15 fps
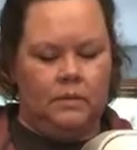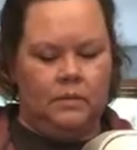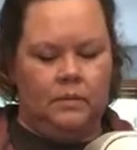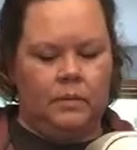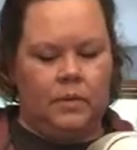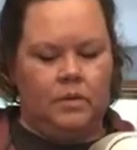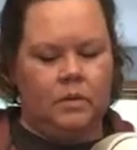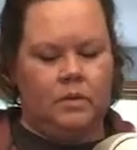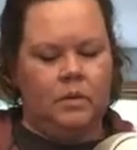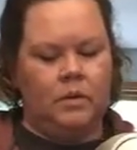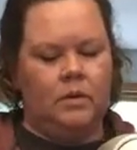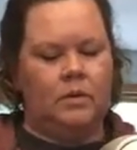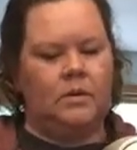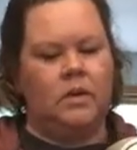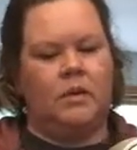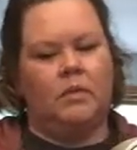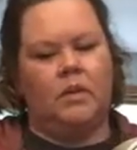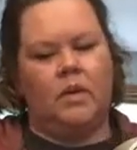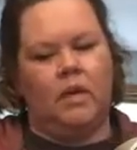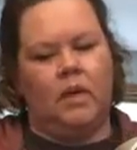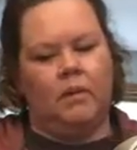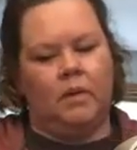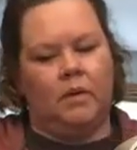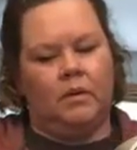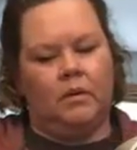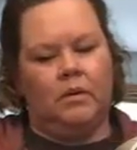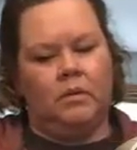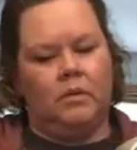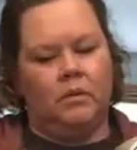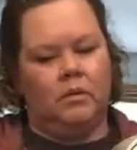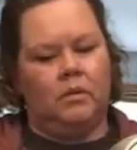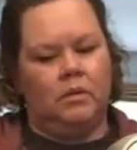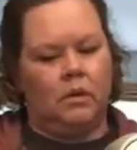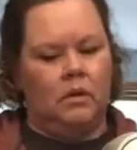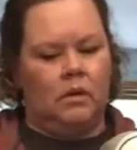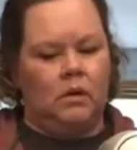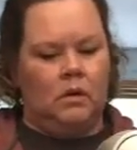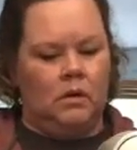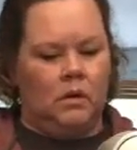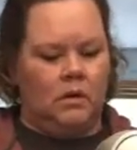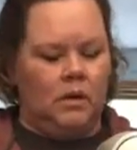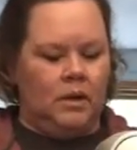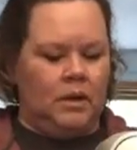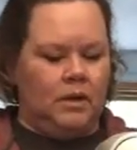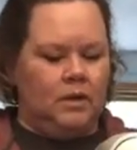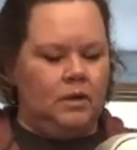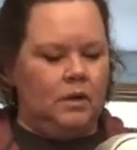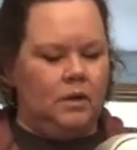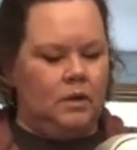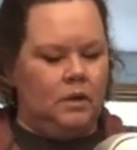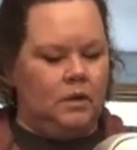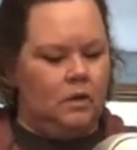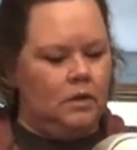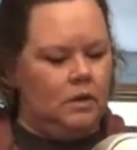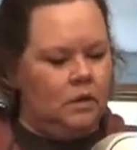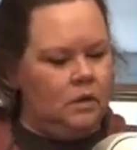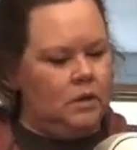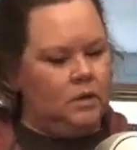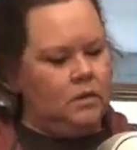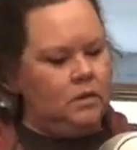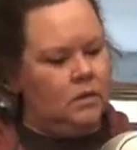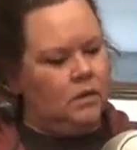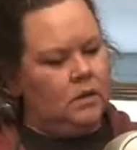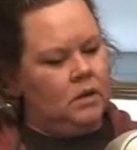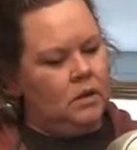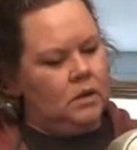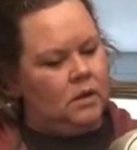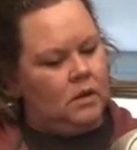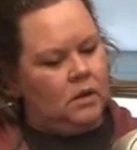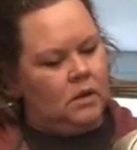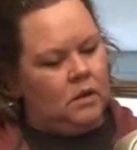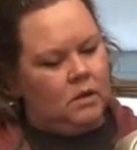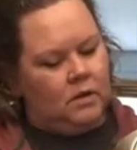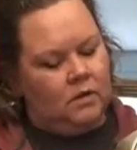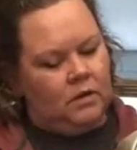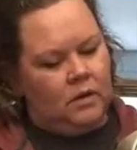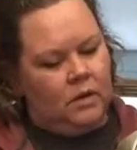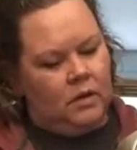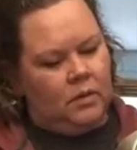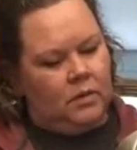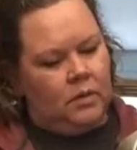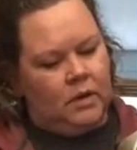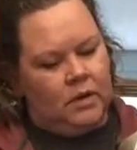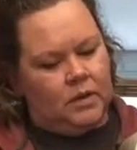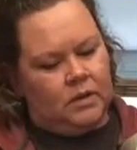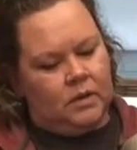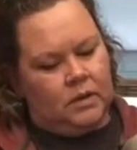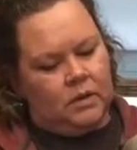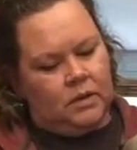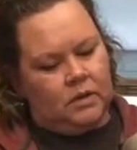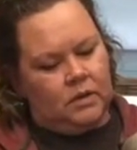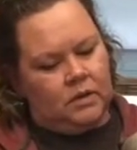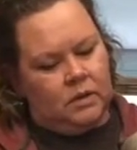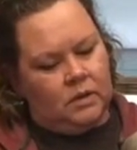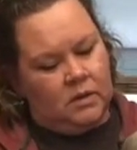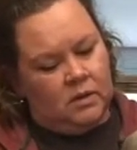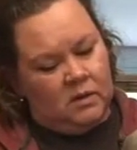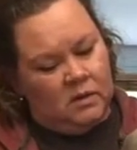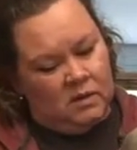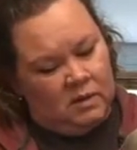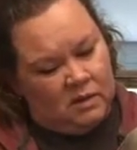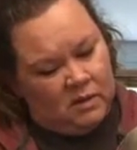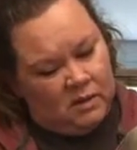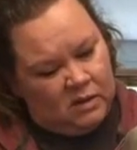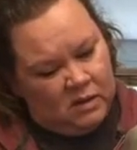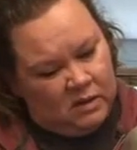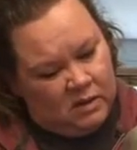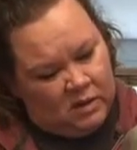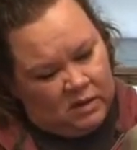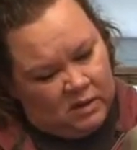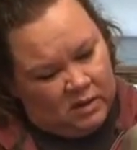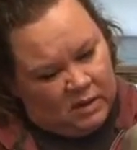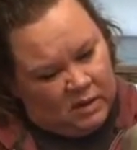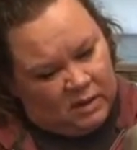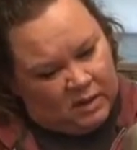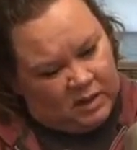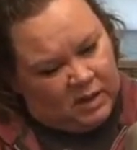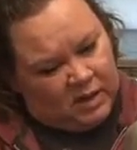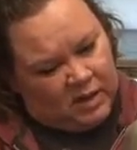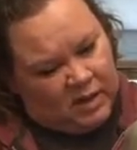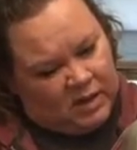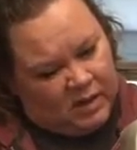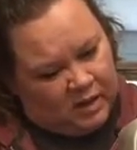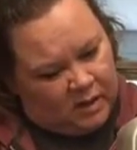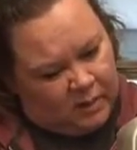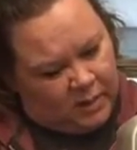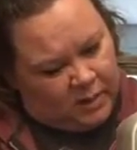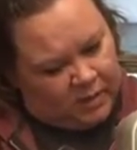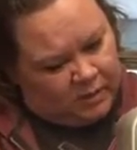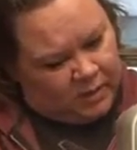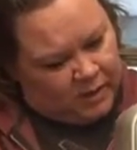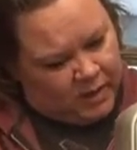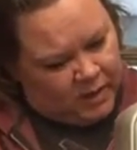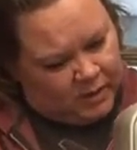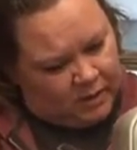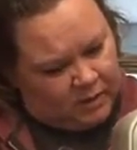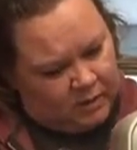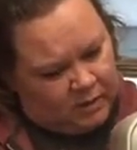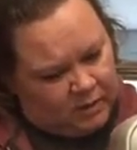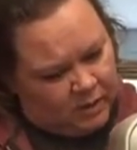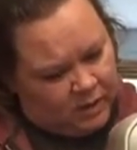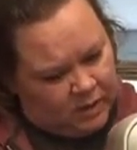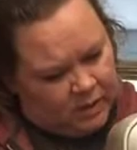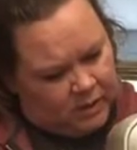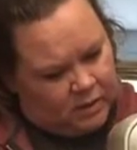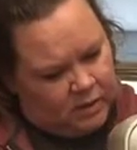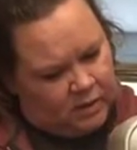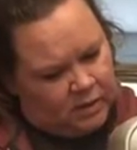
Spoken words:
So I'm going to do the same thing. I'm going to, actually, let's finger press this just to kind of help it relax a little bit here.